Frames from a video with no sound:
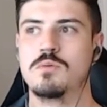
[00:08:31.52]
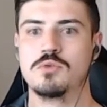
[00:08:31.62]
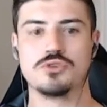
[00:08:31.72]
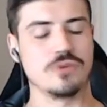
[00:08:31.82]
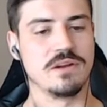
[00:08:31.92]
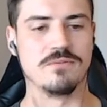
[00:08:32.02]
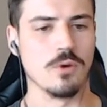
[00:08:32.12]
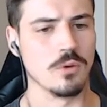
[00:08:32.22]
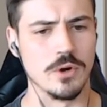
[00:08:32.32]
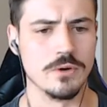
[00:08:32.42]

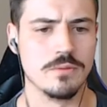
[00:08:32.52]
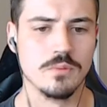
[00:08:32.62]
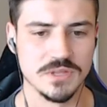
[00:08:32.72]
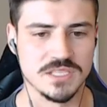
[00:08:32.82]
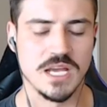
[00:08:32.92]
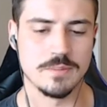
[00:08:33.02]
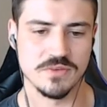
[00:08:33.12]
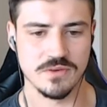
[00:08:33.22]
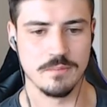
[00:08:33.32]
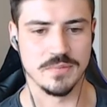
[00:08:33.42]
straightforward with the types
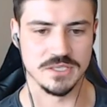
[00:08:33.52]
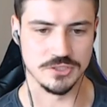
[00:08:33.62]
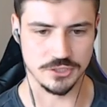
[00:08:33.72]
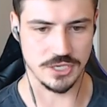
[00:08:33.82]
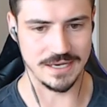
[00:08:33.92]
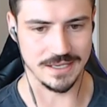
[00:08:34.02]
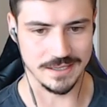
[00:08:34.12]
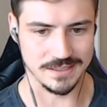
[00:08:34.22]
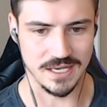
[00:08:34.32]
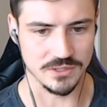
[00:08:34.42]
of companies you're trying to get
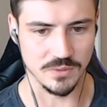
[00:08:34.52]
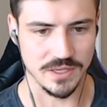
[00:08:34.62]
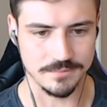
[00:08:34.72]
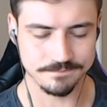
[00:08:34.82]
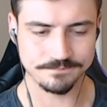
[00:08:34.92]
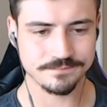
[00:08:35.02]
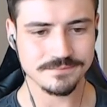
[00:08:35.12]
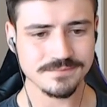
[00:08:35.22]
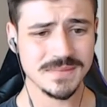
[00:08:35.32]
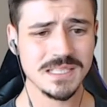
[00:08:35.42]
in touch with.
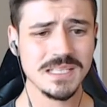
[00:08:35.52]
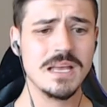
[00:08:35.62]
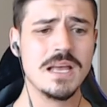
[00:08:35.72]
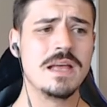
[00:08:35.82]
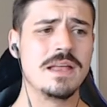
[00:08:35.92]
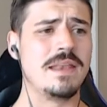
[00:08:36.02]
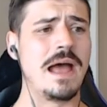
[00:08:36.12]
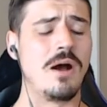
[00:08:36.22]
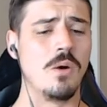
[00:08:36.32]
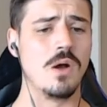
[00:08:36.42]

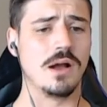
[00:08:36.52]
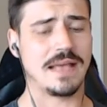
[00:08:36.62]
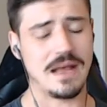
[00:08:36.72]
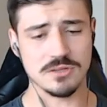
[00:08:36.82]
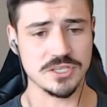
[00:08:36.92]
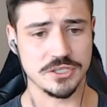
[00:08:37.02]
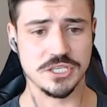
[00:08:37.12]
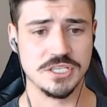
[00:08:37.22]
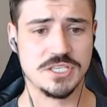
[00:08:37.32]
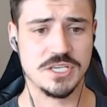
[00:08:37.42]
Now, account
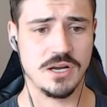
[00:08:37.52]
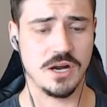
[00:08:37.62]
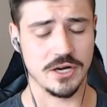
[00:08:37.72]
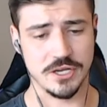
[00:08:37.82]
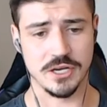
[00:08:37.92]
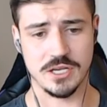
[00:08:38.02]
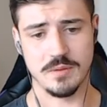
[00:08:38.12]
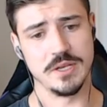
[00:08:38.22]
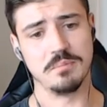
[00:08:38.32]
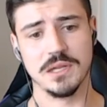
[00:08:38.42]
searches are going to come
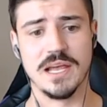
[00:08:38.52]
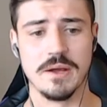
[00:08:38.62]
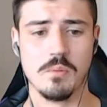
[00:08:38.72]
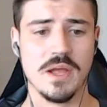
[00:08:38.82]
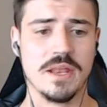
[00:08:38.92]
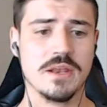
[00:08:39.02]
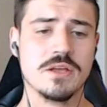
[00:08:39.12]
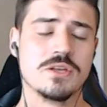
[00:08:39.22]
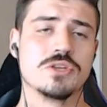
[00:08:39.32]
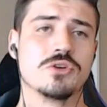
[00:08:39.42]
into play when
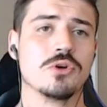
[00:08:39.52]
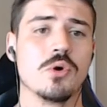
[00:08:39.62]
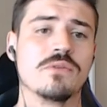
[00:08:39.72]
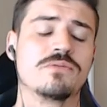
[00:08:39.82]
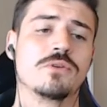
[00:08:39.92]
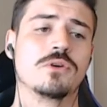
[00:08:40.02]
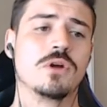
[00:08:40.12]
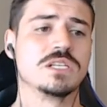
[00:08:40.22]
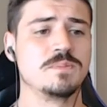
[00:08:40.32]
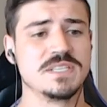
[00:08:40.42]
you're going for
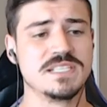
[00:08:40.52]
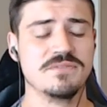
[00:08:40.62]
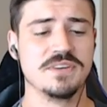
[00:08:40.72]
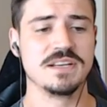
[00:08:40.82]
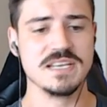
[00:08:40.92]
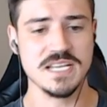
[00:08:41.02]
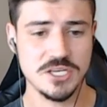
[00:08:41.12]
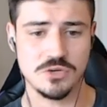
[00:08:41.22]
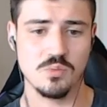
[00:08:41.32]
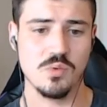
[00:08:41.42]
a specific
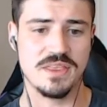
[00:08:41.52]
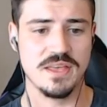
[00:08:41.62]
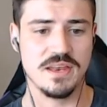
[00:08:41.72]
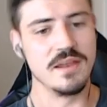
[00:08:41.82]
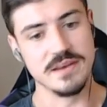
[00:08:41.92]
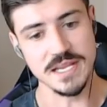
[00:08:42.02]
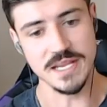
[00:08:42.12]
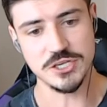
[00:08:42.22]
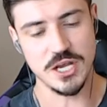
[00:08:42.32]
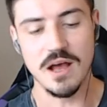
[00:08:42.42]
niche within a
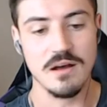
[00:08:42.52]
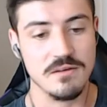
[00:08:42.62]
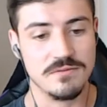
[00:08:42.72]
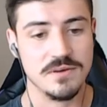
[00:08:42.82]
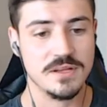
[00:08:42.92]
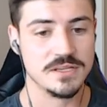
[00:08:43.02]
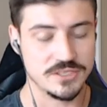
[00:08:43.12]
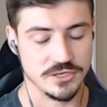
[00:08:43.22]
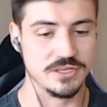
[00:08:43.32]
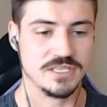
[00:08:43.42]
niche of
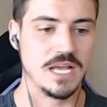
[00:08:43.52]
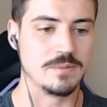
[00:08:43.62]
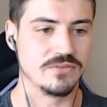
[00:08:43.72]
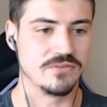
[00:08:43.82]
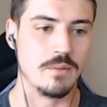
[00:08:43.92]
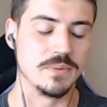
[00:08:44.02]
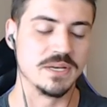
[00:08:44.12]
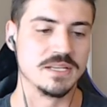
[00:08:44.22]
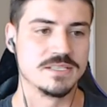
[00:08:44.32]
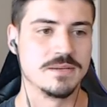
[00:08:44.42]
certain types of
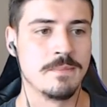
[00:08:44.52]
companies.